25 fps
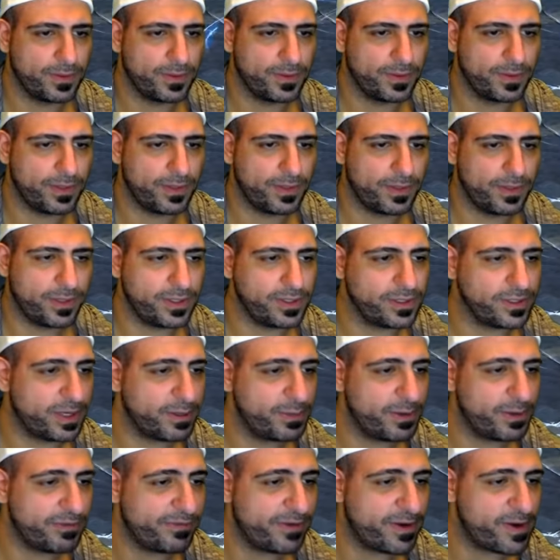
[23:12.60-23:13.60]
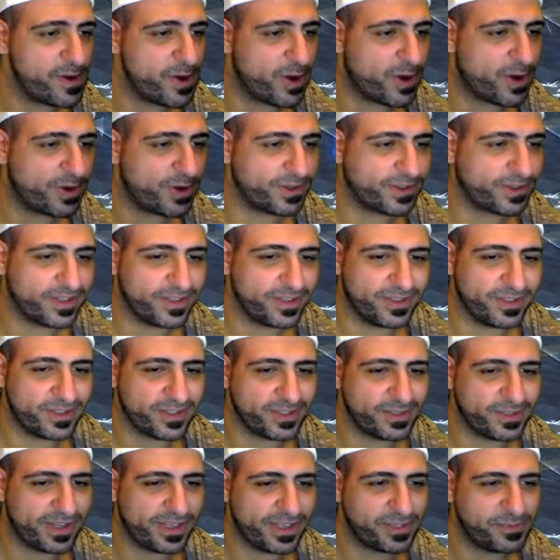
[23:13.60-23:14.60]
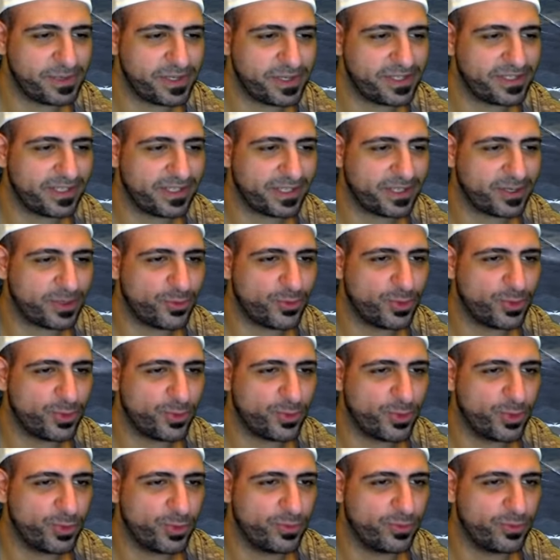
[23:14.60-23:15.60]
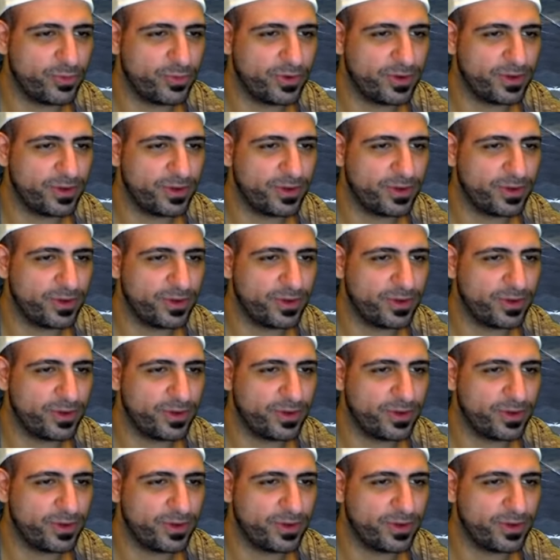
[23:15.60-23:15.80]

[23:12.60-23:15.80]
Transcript: And then he's going to be very hard to kill. His HP is like through the roof.